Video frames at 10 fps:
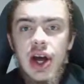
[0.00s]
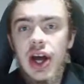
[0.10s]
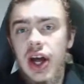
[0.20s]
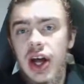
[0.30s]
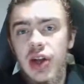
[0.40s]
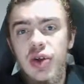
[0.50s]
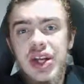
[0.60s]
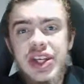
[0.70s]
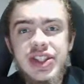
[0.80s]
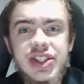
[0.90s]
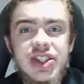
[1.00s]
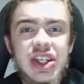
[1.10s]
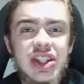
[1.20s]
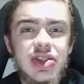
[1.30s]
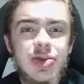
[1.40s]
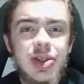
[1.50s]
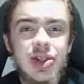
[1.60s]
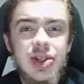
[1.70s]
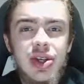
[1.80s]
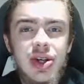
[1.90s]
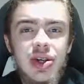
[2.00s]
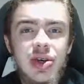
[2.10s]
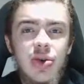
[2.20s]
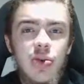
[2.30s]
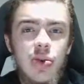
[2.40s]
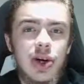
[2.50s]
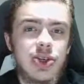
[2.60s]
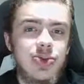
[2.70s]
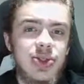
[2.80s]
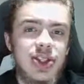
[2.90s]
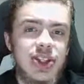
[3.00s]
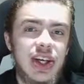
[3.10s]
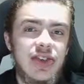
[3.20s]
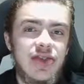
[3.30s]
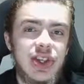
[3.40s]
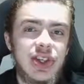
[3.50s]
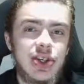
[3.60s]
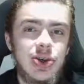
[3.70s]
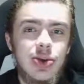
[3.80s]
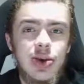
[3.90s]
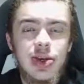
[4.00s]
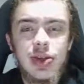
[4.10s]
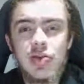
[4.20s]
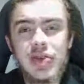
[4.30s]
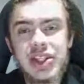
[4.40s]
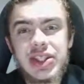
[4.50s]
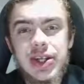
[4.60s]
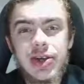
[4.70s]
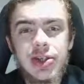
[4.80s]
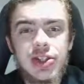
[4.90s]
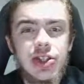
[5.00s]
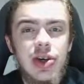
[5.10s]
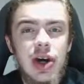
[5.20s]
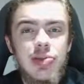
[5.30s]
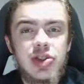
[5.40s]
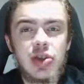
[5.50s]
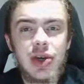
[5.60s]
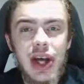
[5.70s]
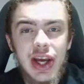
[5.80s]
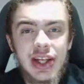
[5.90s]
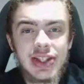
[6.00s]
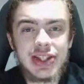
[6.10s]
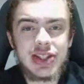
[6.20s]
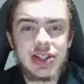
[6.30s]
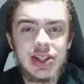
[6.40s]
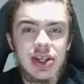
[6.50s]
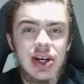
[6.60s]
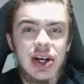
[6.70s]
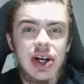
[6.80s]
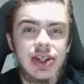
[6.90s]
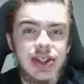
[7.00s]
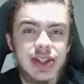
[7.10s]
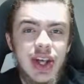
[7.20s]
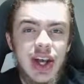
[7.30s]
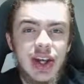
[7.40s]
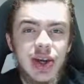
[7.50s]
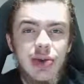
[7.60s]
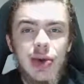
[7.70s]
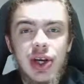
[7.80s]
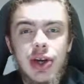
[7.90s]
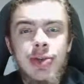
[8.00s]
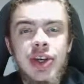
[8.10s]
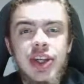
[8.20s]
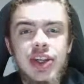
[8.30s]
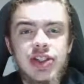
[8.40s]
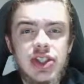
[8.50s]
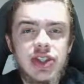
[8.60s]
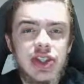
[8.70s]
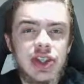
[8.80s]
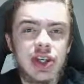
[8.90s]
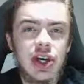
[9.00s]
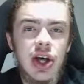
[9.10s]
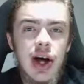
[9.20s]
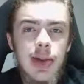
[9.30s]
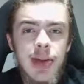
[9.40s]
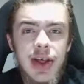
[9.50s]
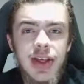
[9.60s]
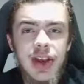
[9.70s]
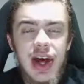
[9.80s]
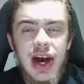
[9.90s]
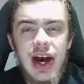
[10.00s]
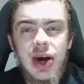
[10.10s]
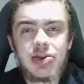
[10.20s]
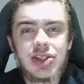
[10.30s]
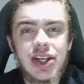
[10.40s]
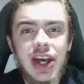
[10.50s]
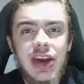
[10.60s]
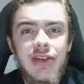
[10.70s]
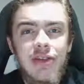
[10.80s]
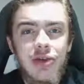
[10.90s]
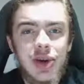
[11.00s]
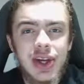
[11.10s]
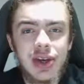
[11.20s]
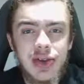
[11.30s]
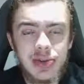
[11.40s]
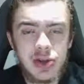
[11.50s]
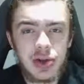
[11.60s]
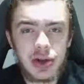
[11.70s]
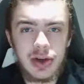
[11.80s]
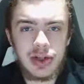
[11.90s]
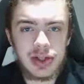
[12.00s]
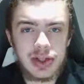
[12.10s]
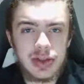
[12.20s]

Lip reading: Hello ladies and gentlemen, welcome to today's video, the Rhys Dinero Show episode 8, and today we're going to be discussing a method how to gain free cryptocurrency.